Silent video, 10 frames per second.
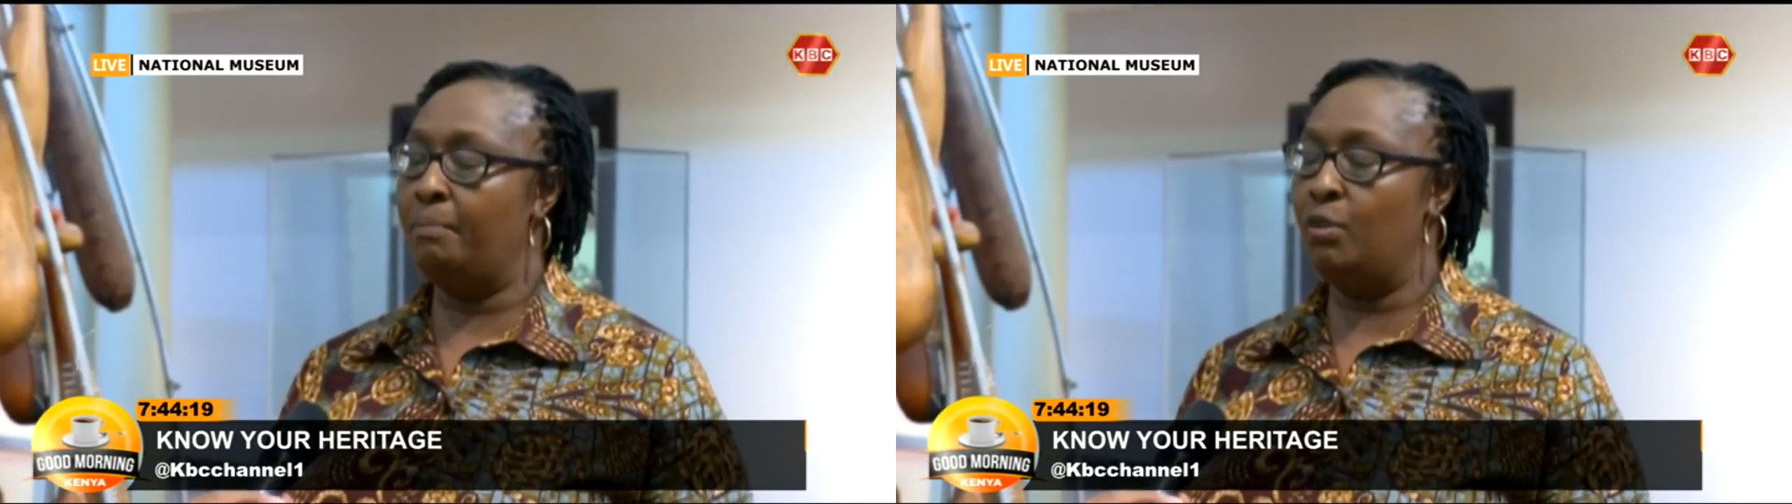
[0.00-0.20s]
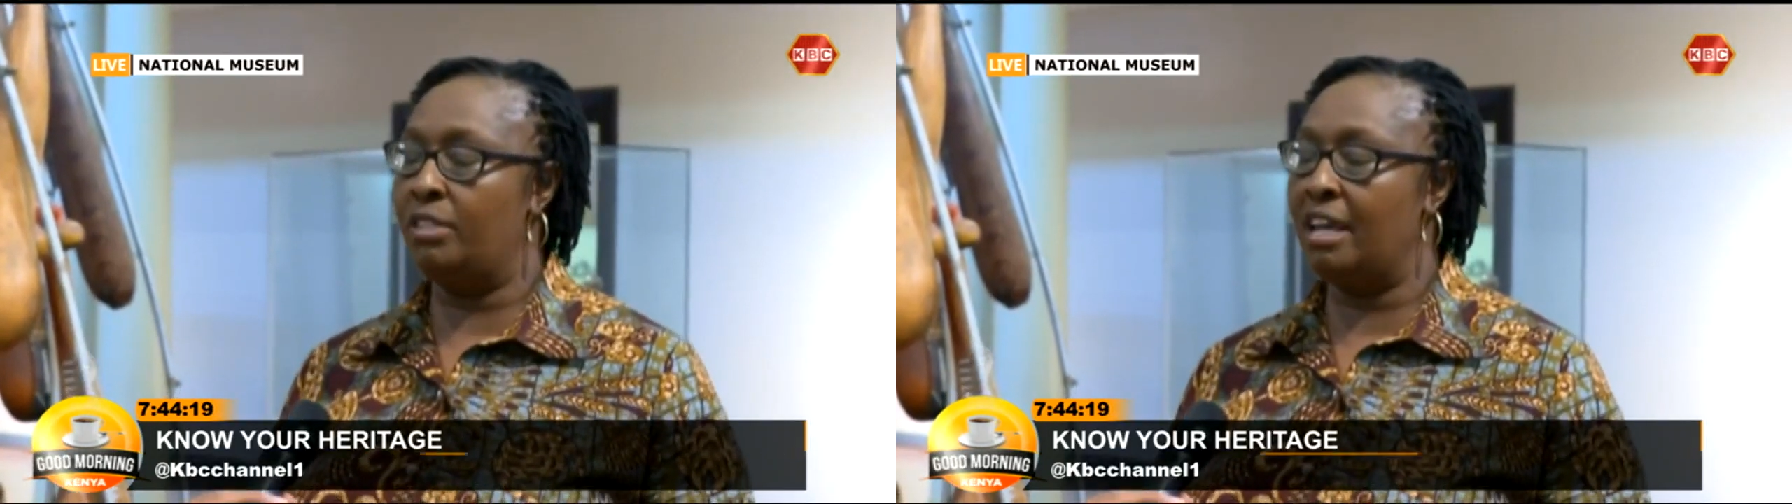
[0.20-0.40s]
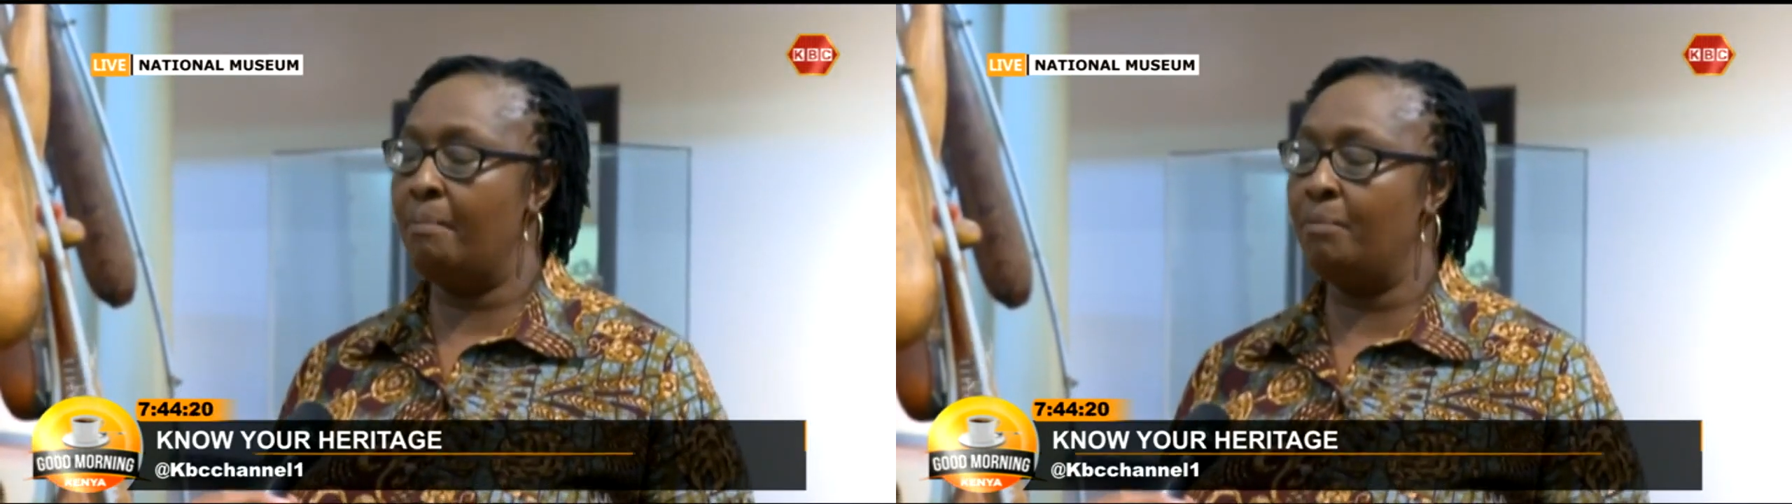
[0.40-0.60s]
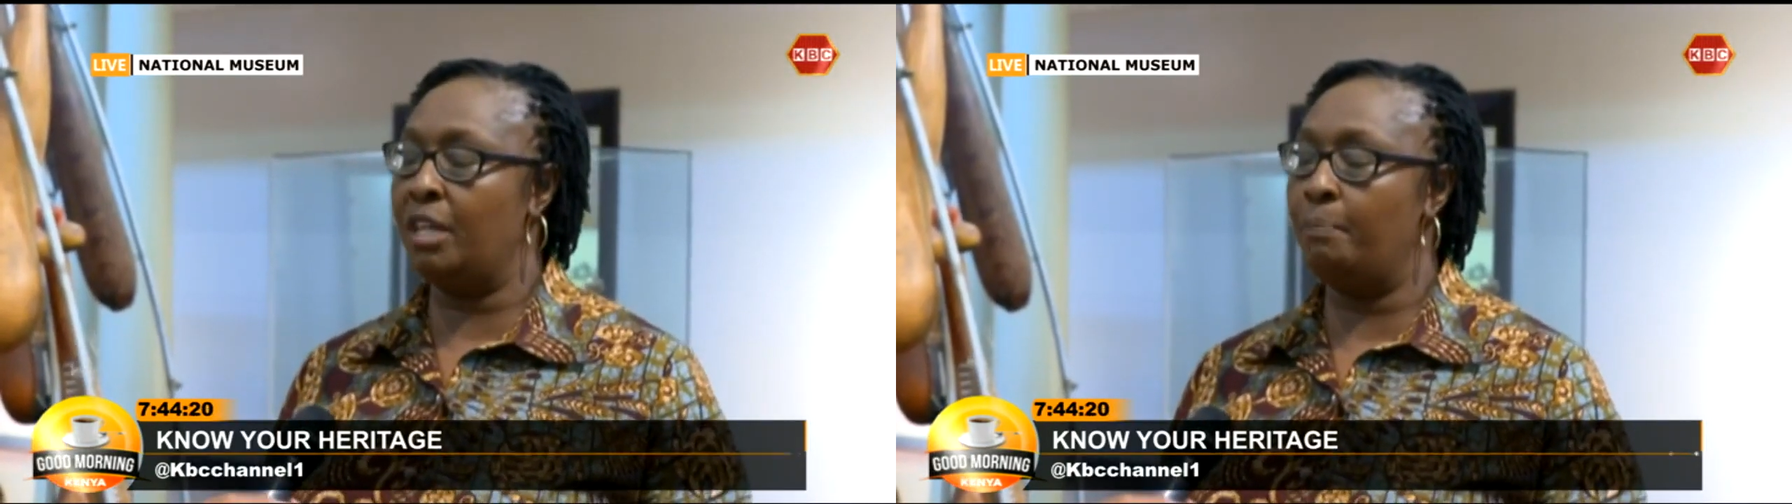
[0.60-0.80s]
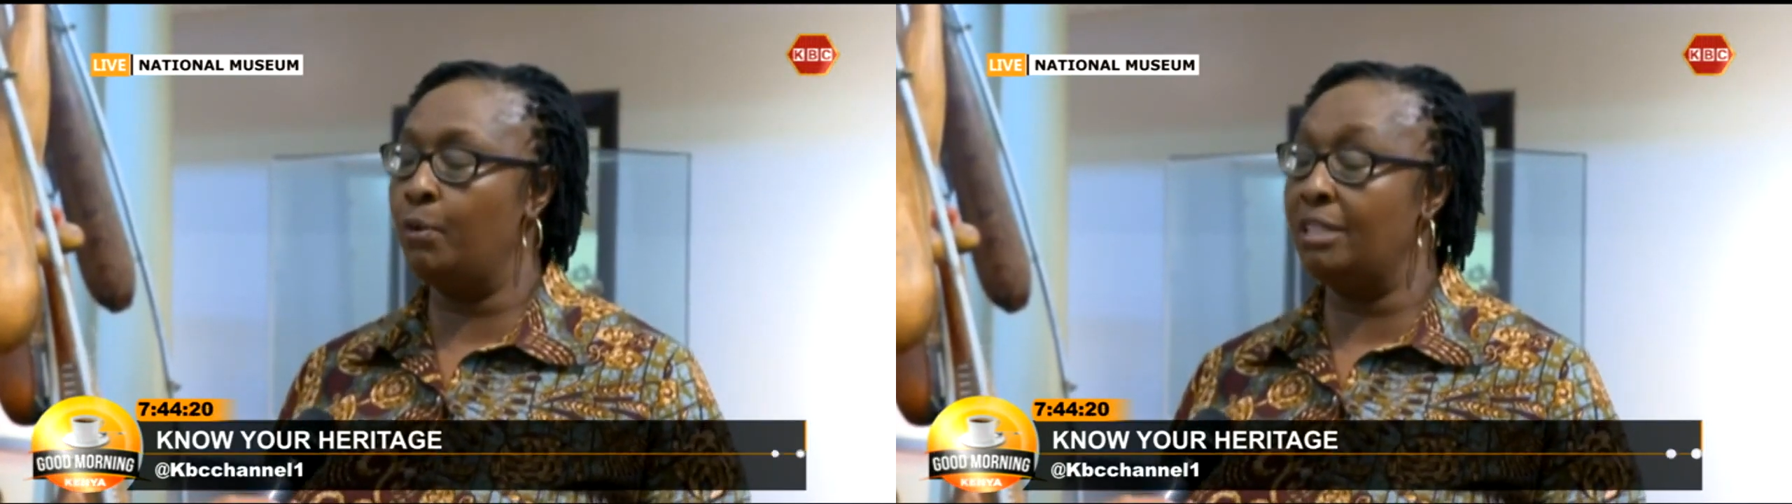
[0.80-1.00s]
museum,
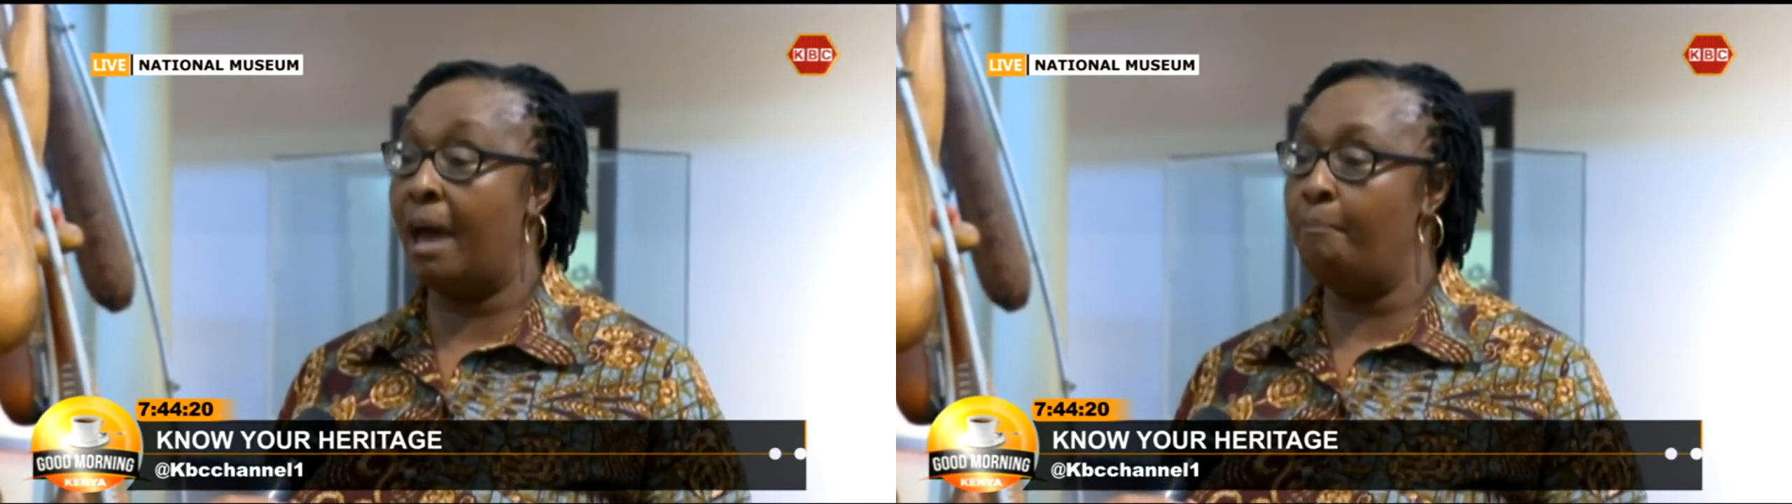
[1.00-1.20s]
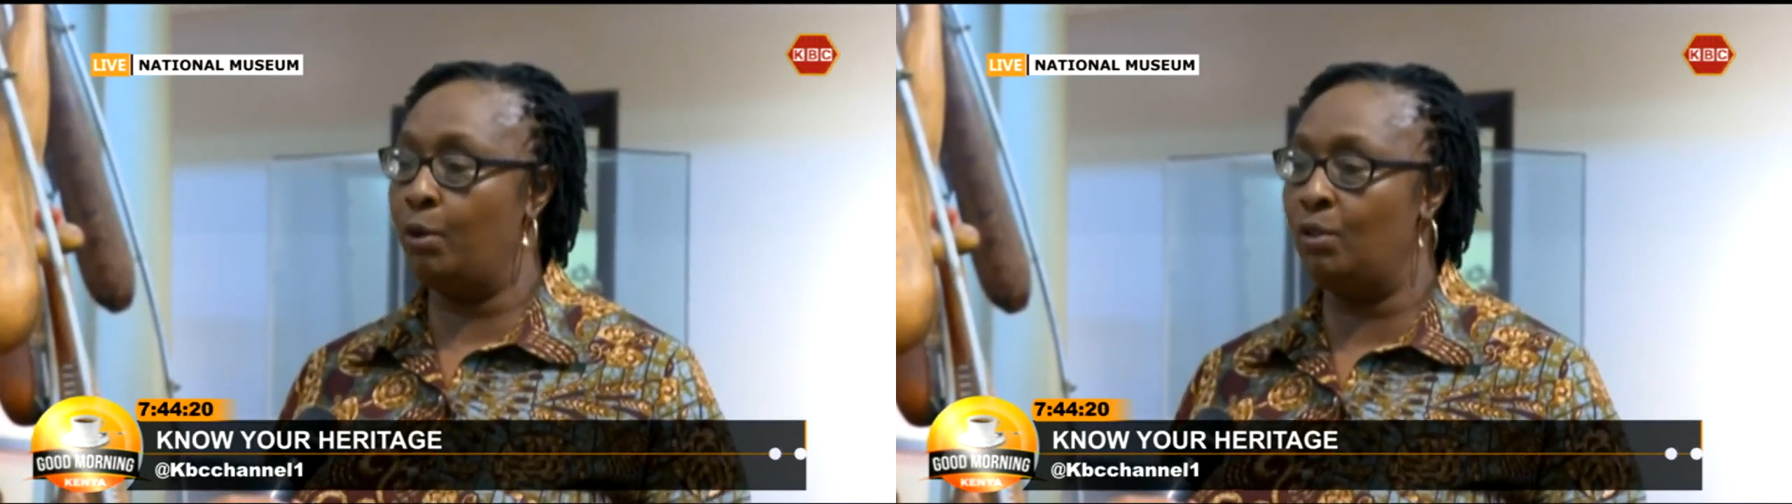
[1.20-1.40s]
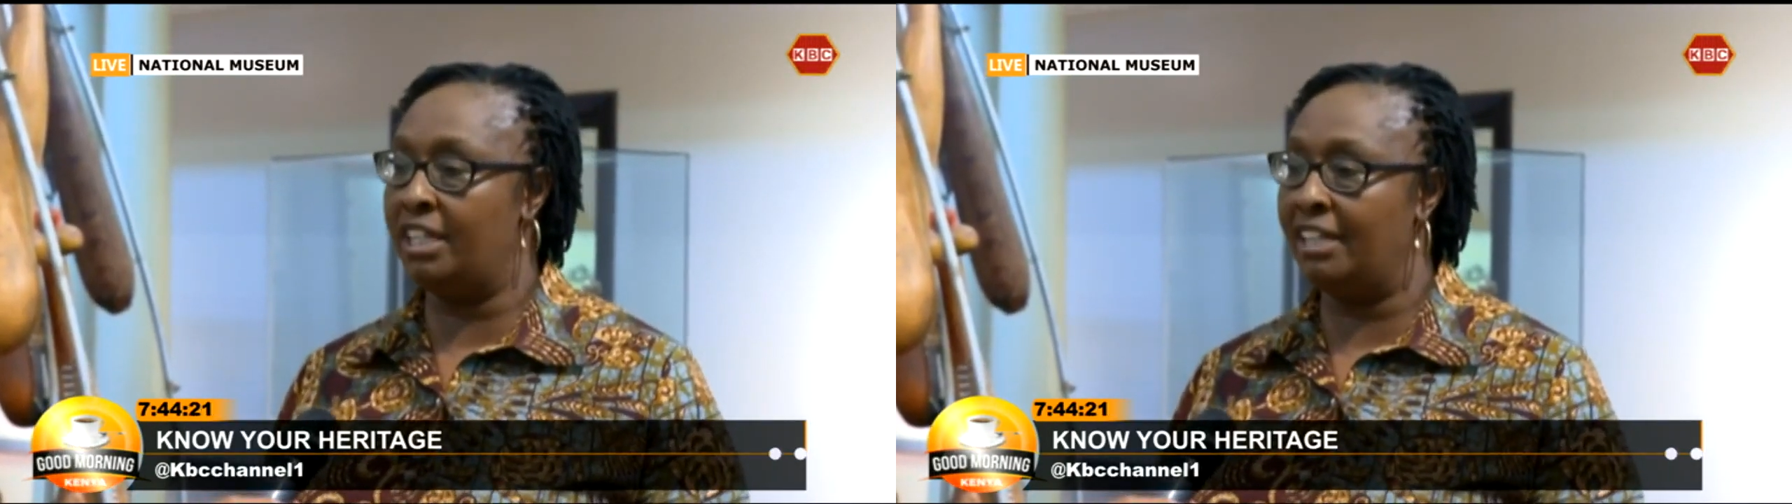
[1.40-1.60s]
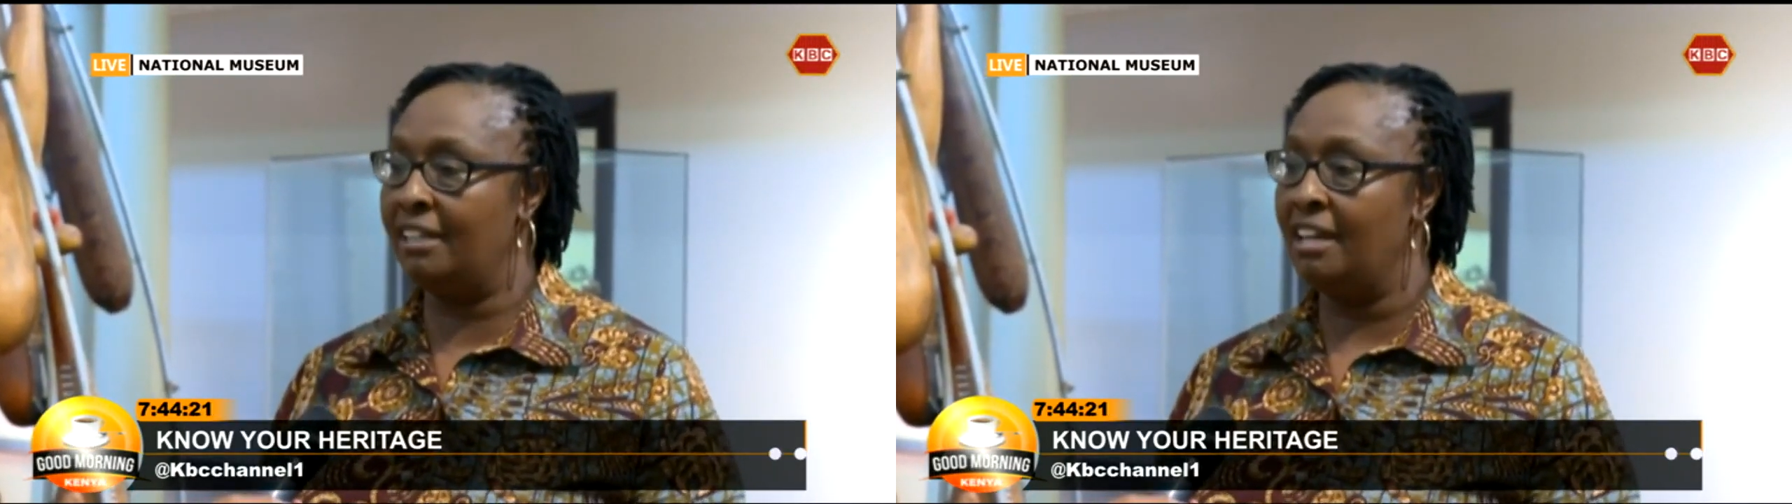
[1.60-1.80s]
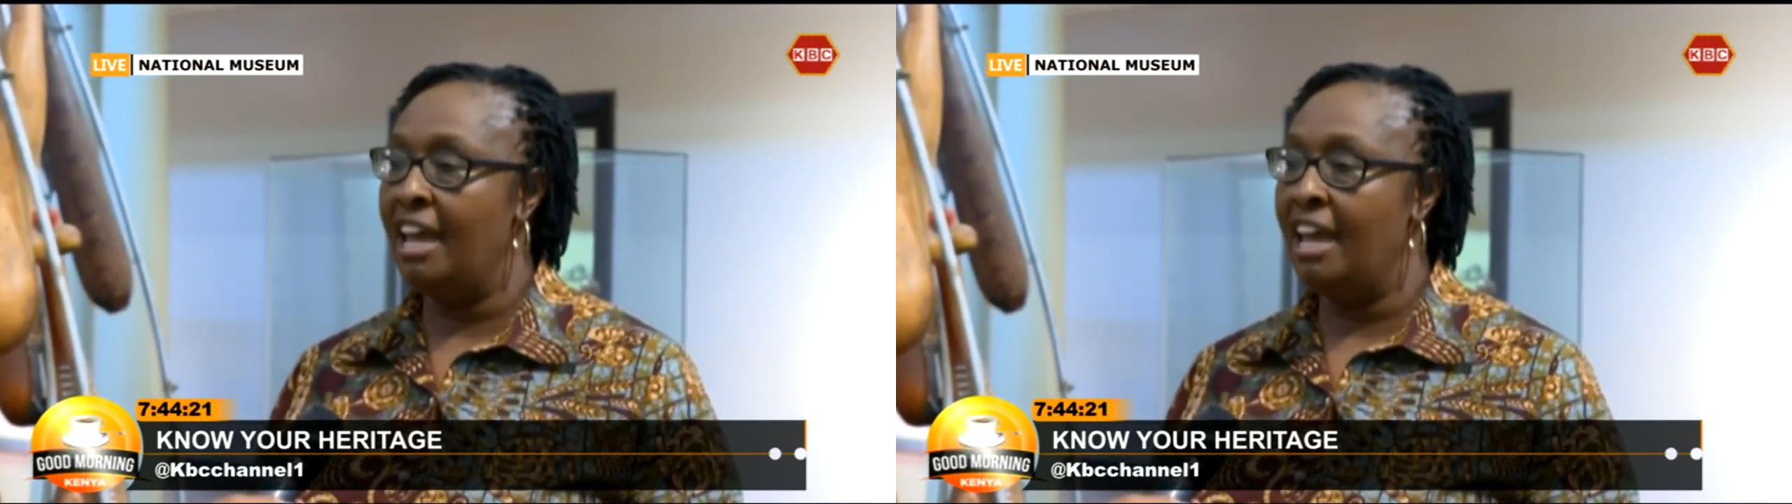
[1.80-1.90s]
they put a building